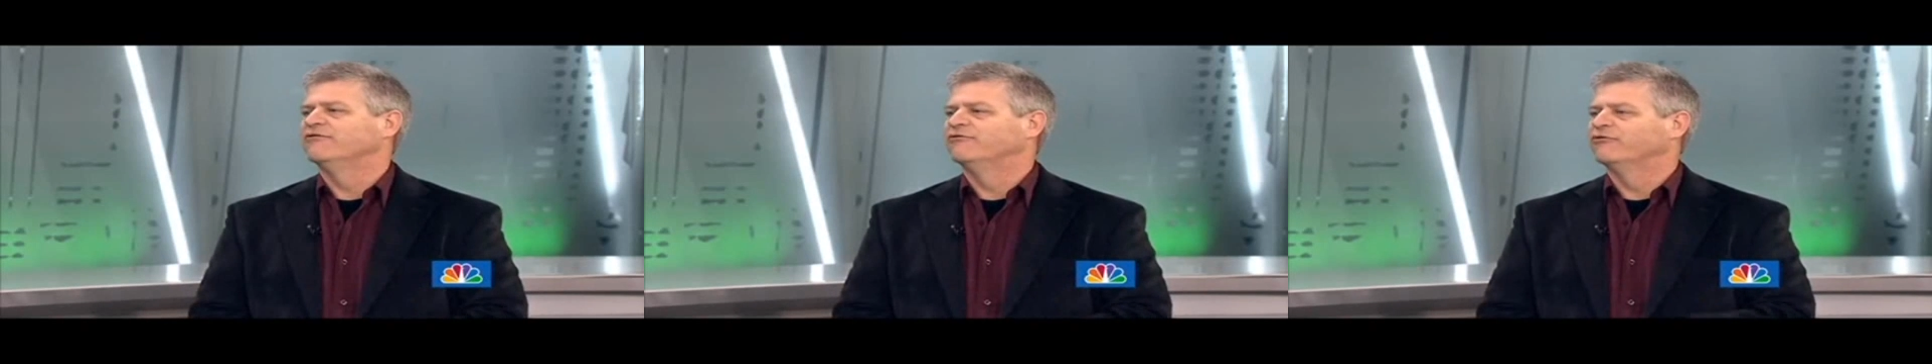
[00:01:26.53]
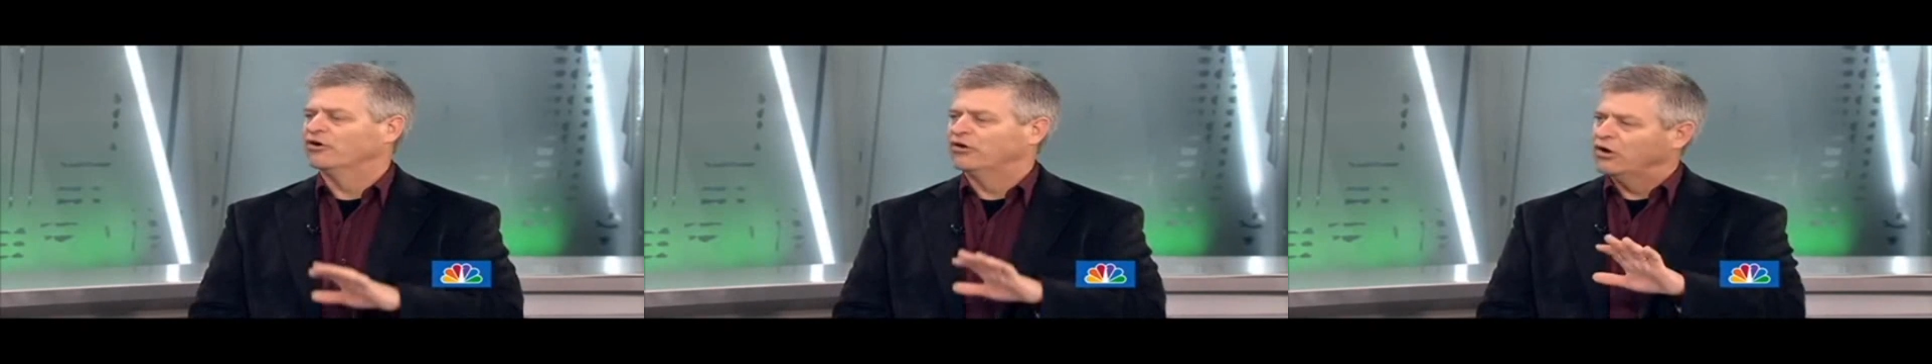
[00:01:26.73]

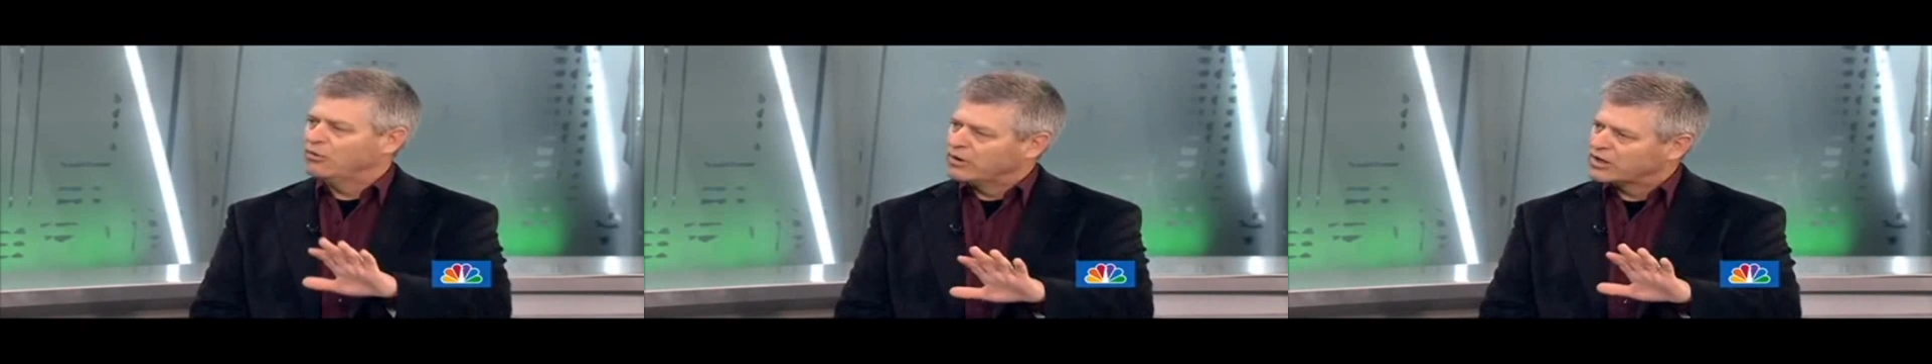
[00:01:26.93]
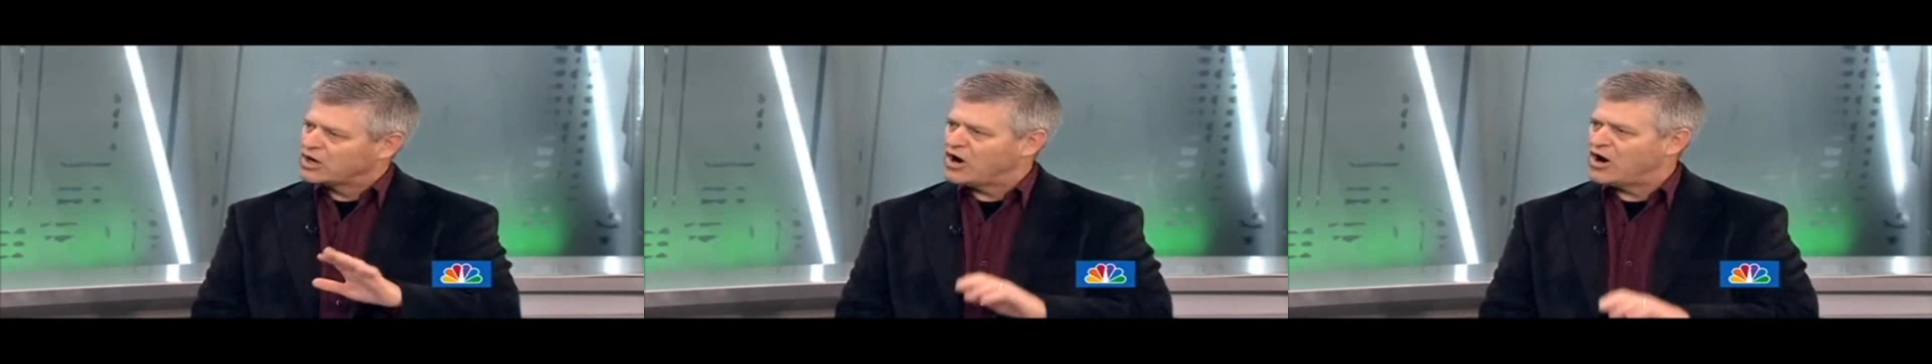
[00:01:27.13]
for
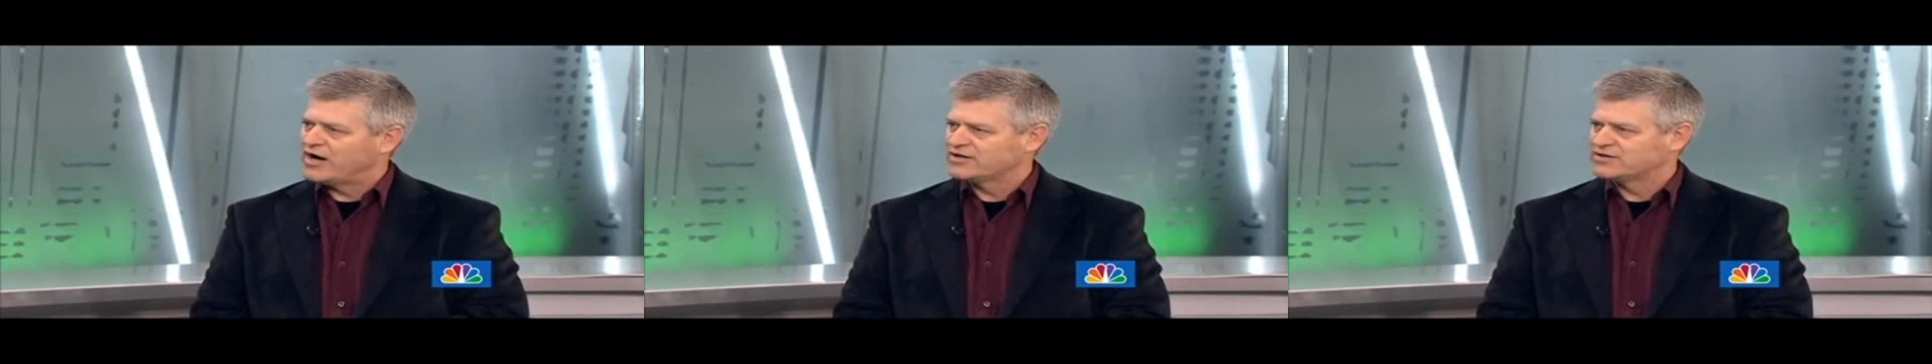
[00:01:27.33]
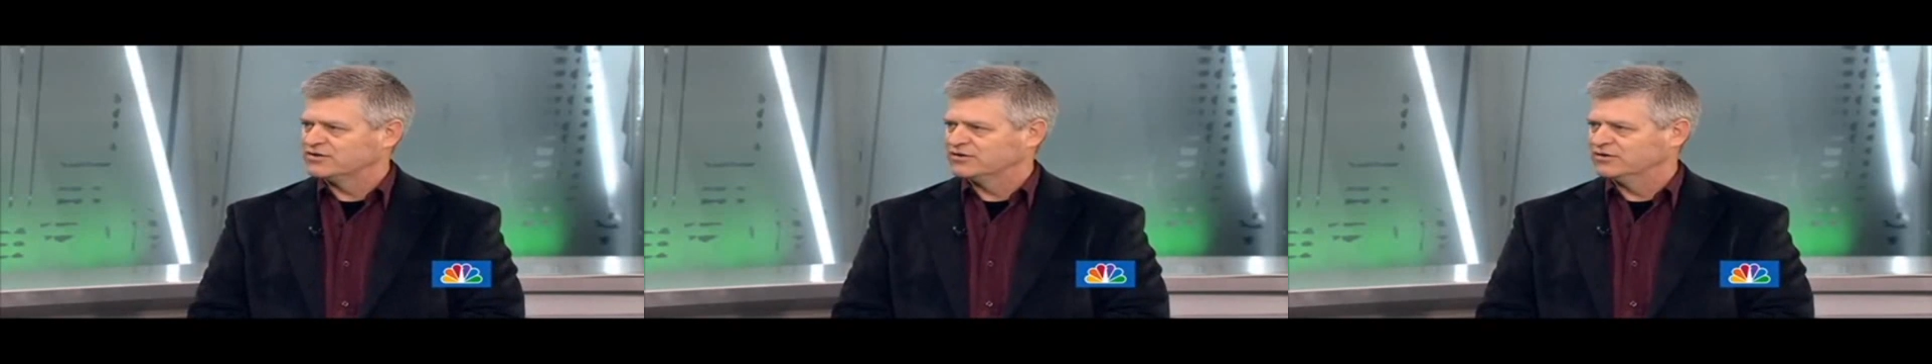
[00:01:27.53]
lower
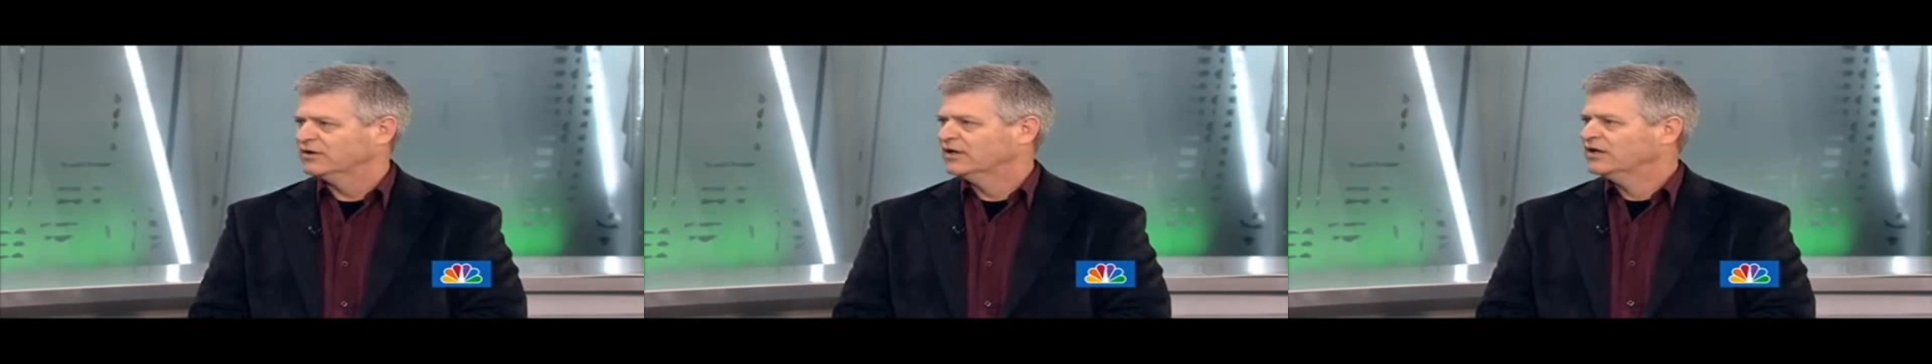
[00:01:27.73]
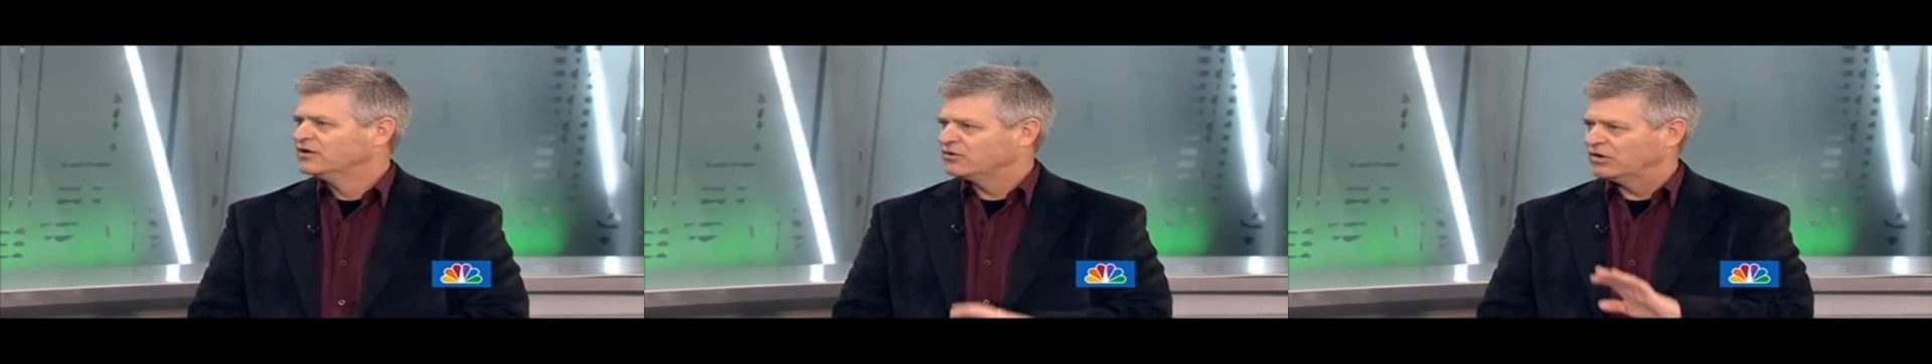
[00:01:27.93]
costs to
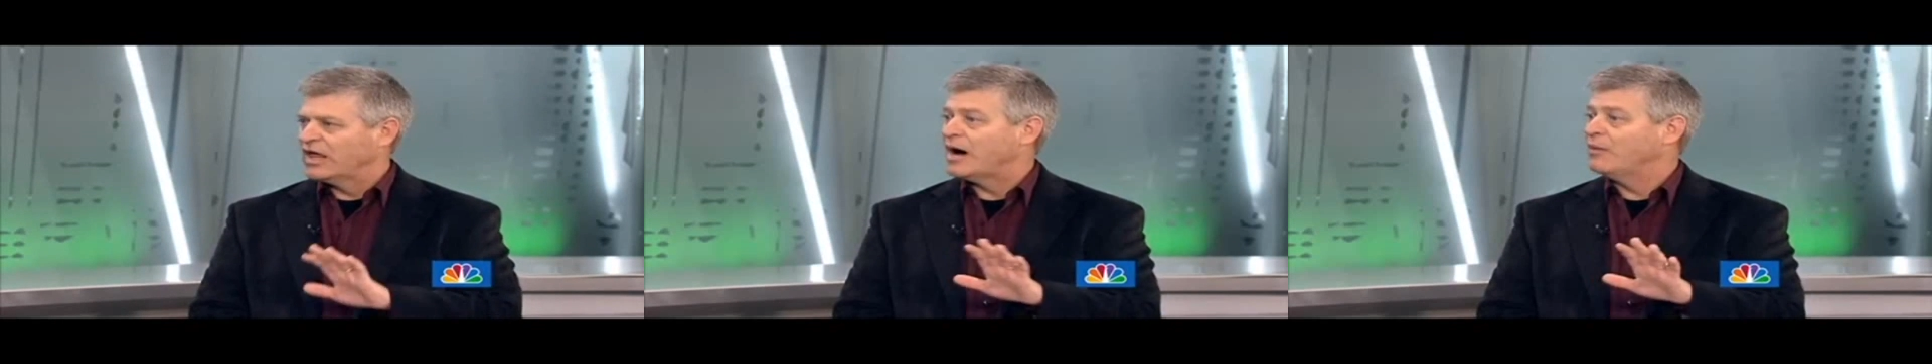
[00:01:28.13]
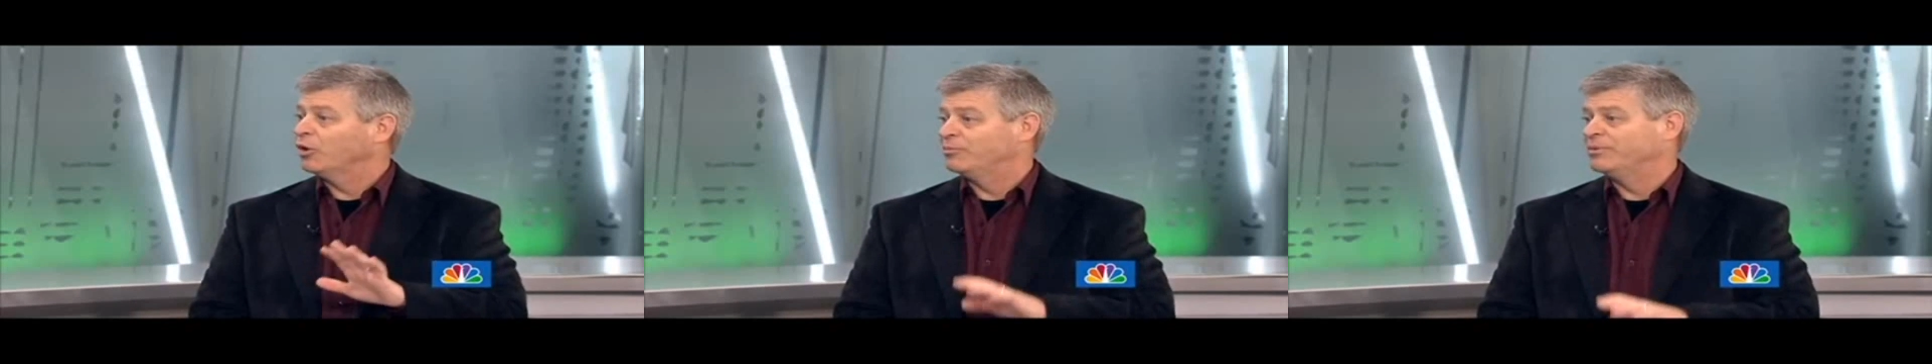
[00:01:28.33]
a
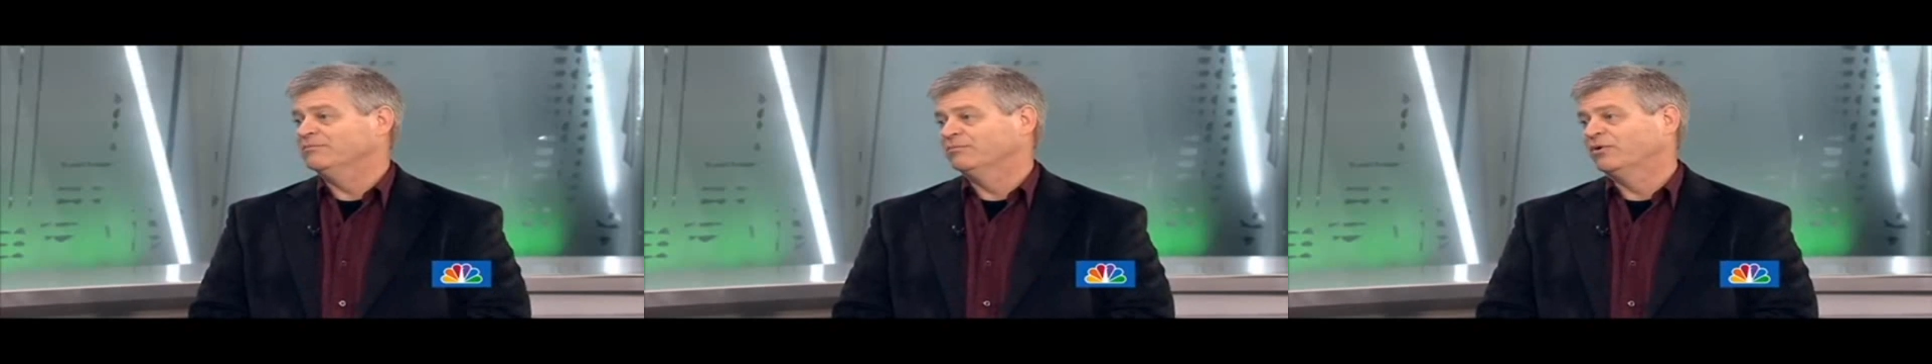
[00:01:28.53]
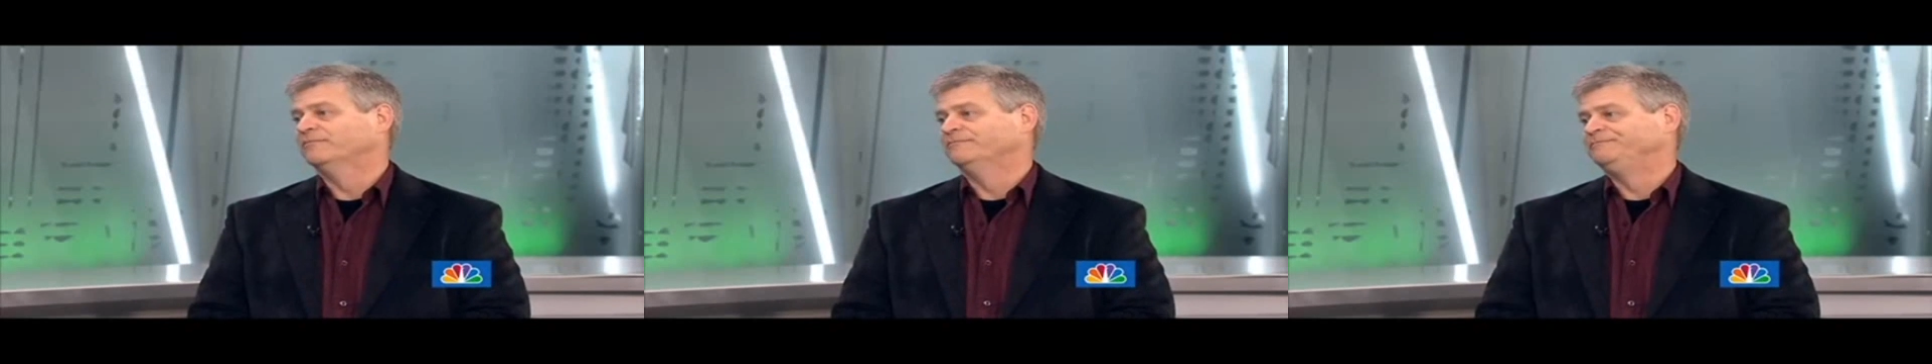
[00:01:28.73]
lot more
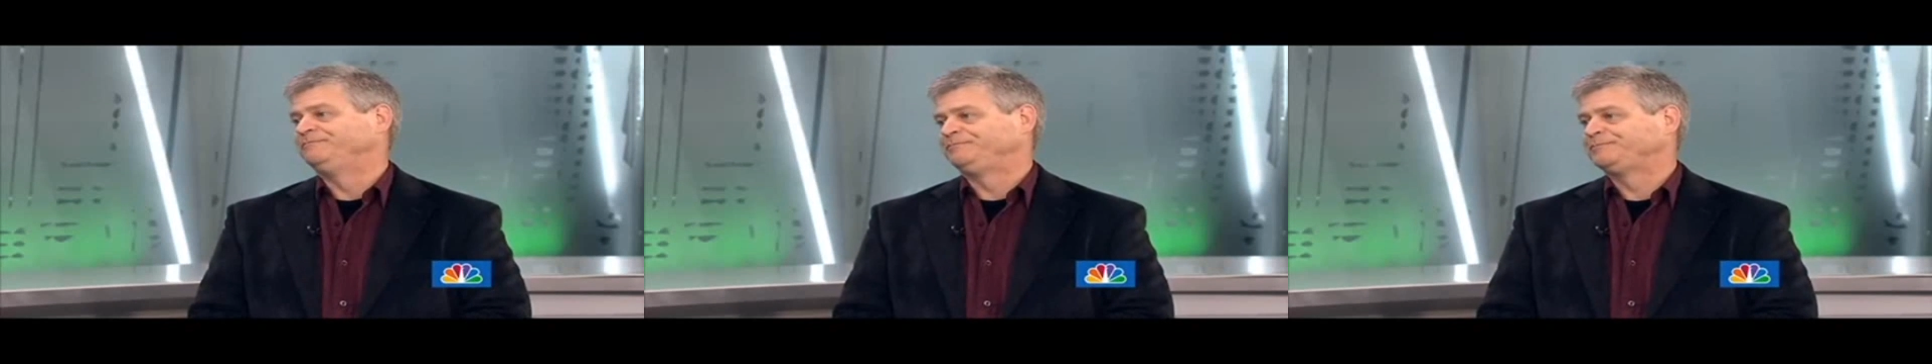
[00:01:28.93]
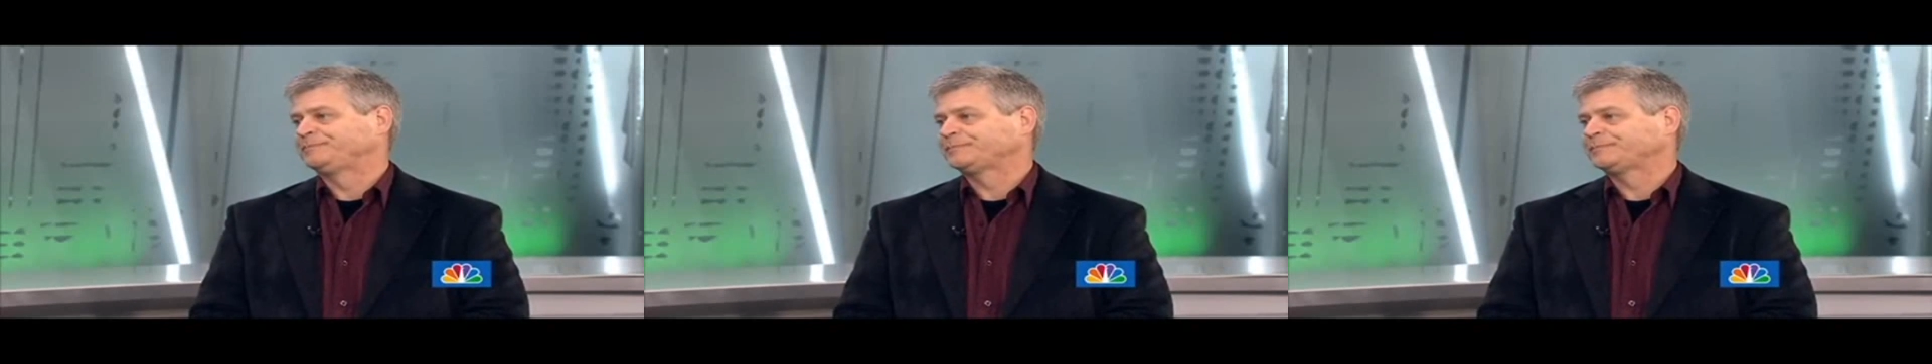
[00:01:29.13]
people. All right,